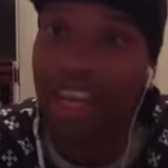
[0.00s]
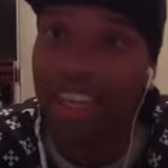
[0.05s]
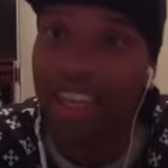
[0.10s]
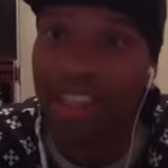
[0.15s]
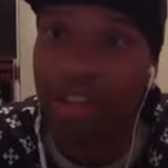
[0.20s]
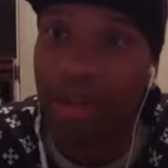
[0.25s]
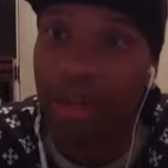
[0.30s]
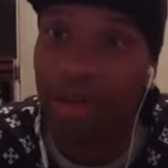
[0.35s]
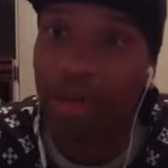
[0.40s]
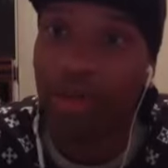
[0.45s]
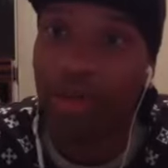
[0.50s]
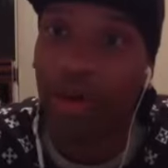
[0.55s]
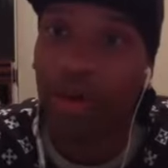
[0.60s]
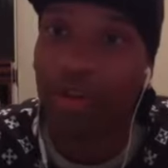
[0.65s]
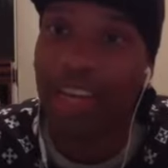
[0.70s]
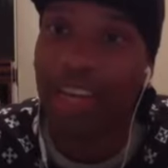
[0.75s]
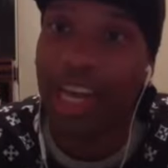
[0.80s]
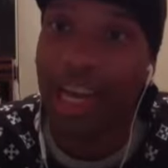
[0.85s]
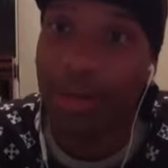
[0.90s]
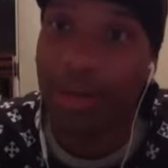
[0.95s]
new
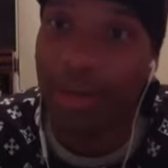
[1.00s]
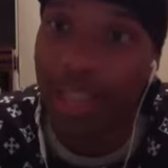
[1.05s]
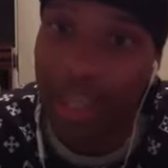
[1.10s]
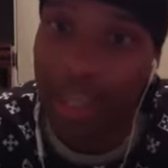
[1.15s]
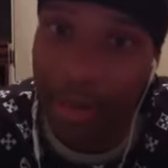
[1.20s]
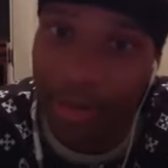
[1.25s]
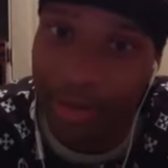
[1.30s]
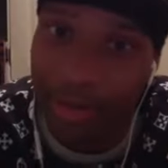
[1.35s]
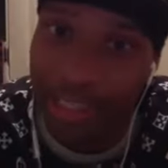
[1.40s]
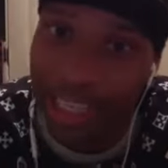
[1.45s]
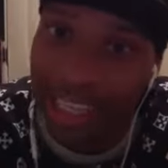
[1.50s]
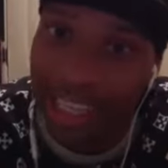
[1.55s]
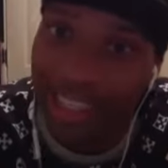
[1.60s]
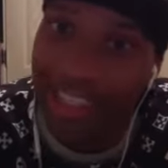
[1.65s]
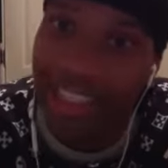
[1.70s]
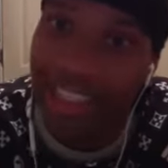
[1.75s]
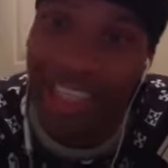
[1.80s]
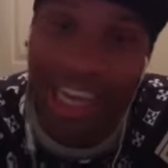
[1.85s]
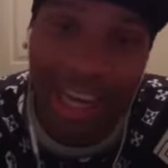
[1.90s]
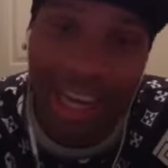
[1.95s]
vocabulary for
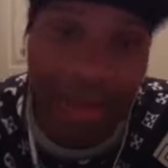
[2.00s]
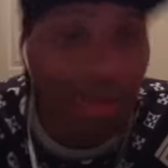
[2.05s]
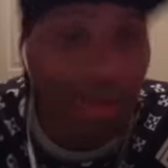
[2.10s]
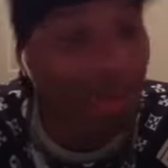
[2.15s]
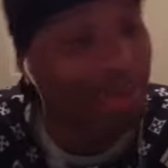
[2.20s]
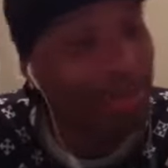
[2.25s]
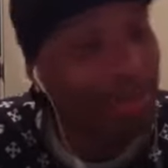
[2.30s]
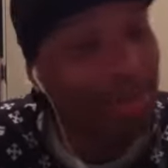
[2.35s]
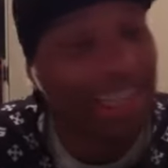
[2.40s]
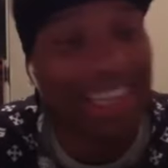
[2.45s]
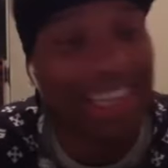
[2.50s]
Nelly's albums, man.